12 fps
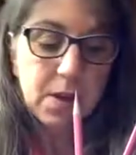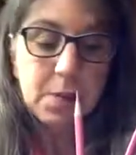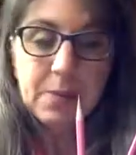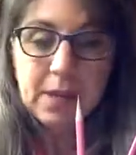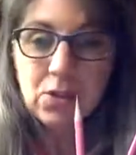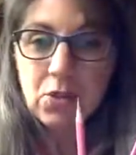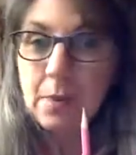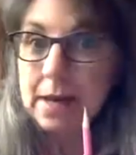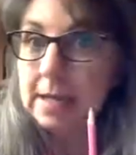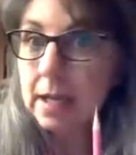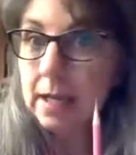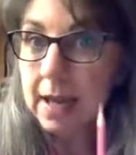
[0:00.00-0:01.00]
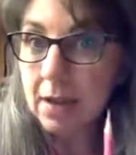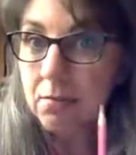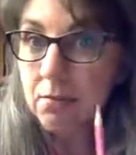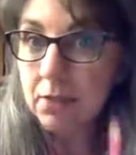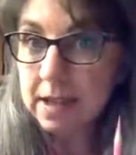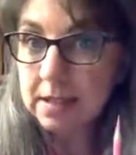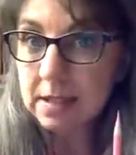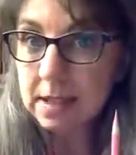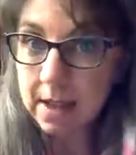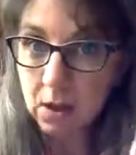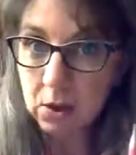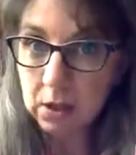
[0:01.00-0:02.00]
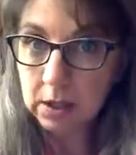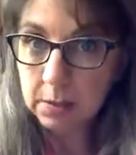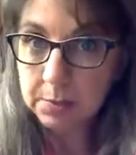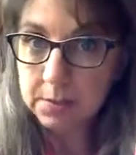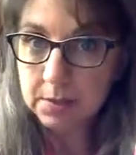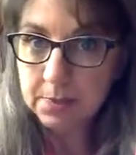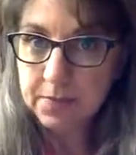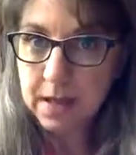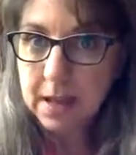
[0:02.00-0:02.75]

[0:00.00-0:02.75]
because you might not have fancy hair clips.